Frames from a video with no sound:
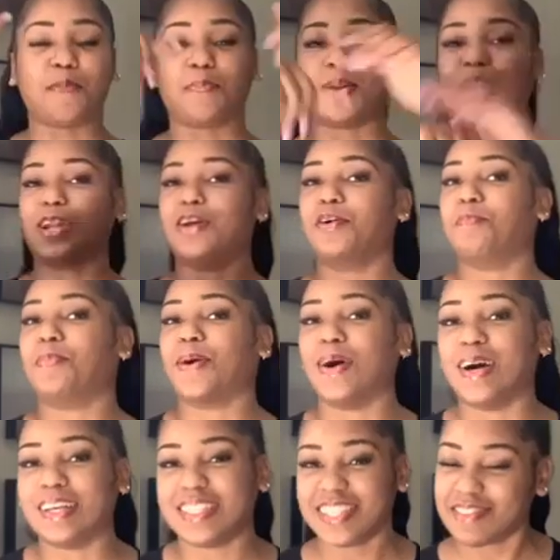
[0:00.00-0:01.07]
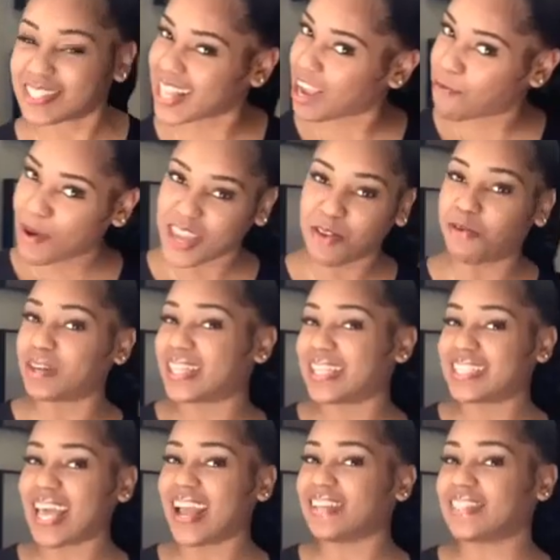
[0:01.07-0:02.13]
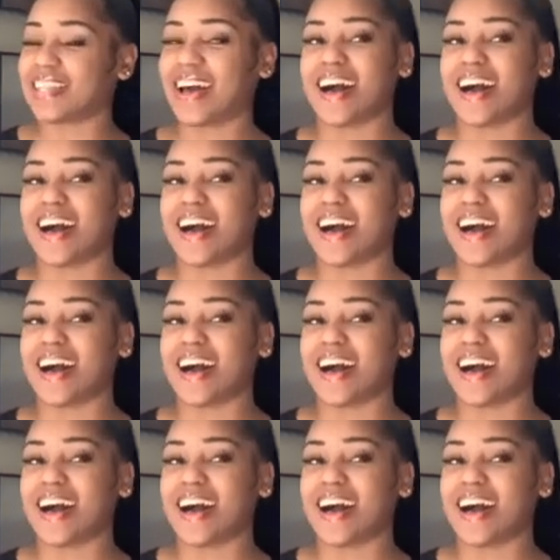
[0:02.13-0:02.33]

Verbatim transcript: up in a little bun. She was like, why you want this hairstyle?